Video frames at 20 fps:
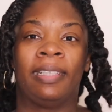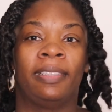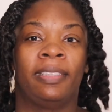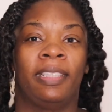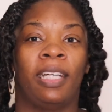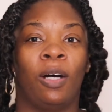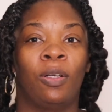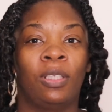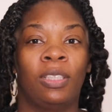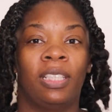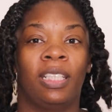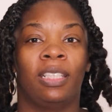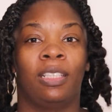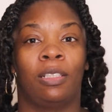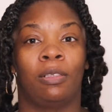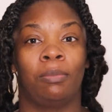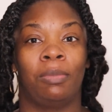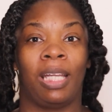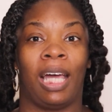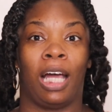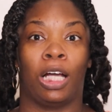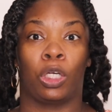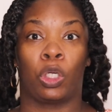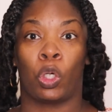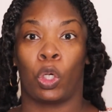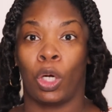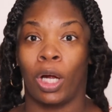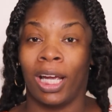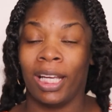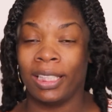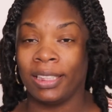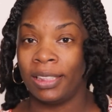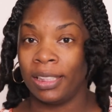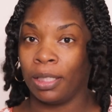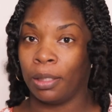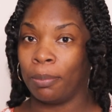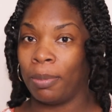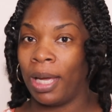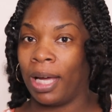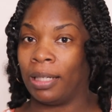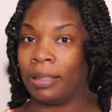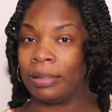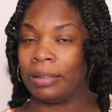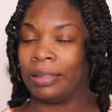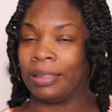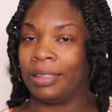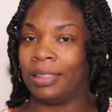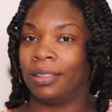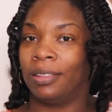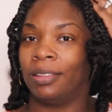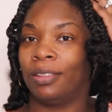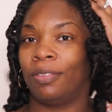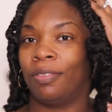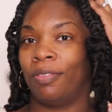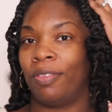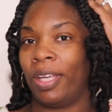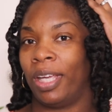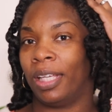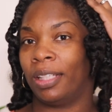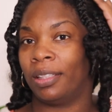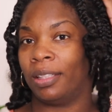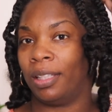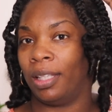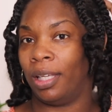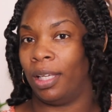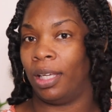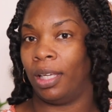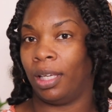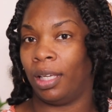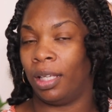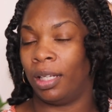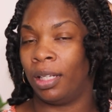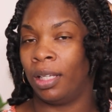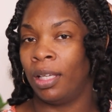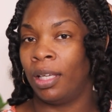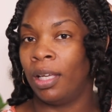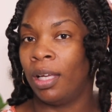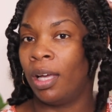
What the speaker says: The only thing that I'm not crazy about is the fact that